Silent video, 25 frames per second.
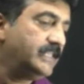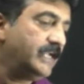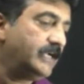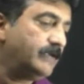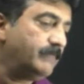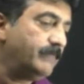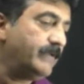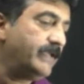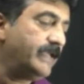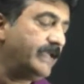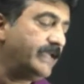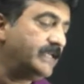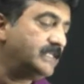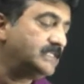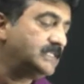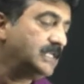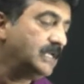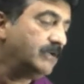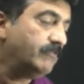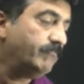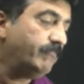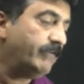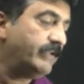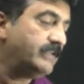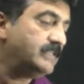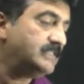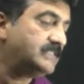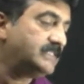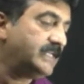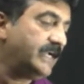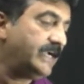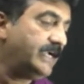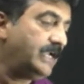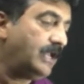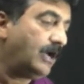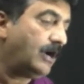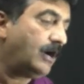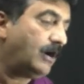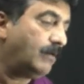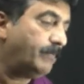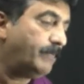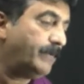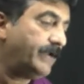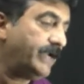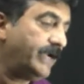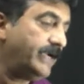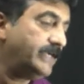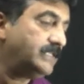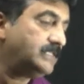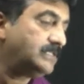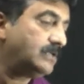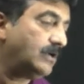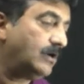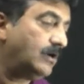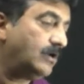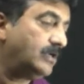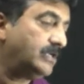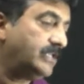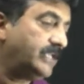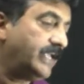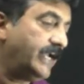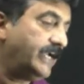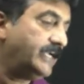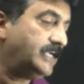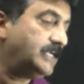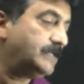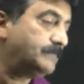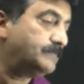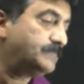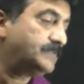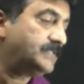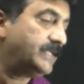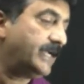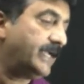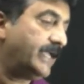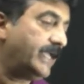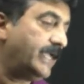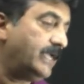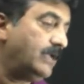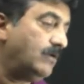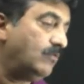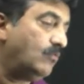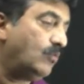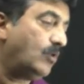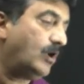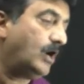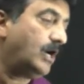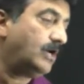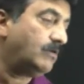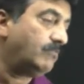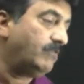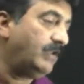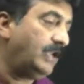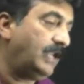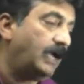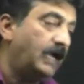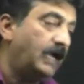That means when Z operates on ket psi, what will